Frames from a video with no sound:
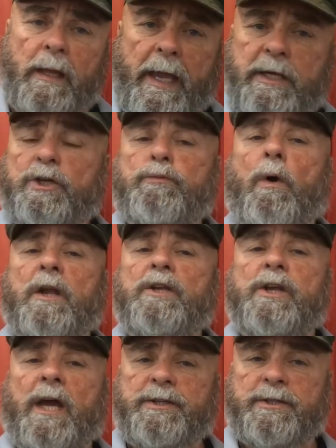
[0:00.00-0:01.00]
He's just
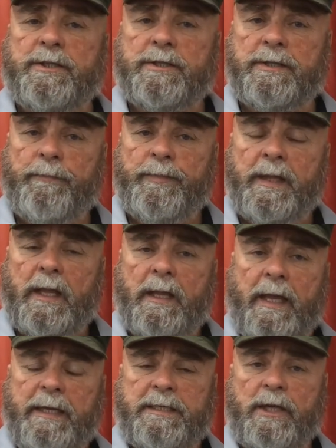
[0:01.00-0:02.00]
wanting justice.
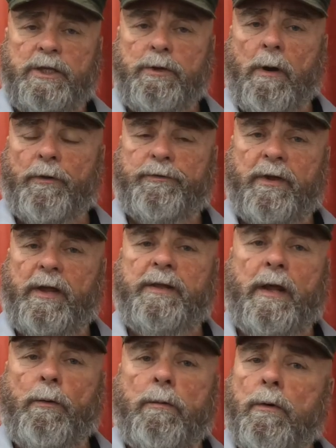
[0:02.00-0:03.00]
He said, you all
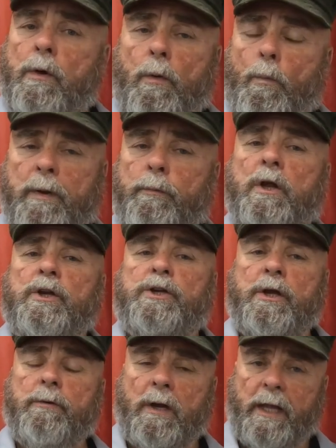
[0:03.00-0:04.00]
said that we wouldn't
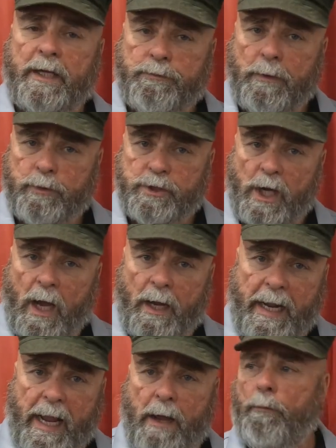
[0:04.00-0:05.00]
shoot unless we were
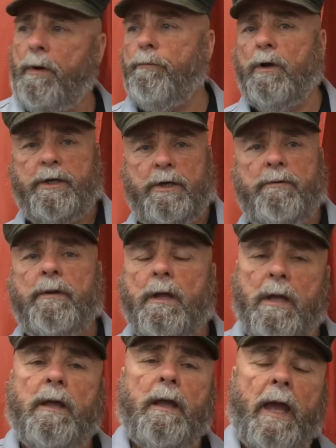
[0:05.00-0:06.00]
shot at. We wouldn't do,
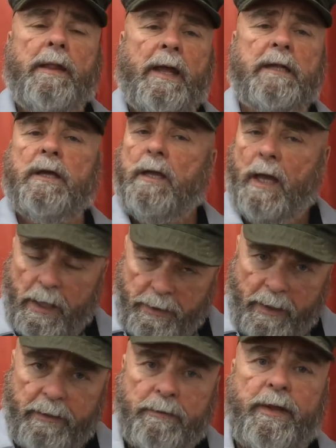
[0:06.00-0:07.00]
and
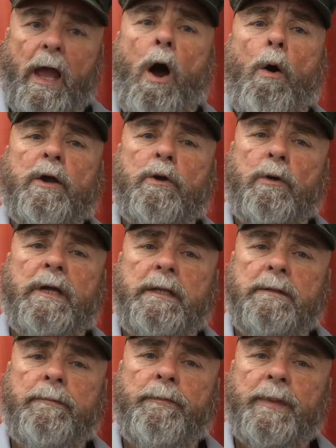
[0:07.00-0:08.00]
they all agreed.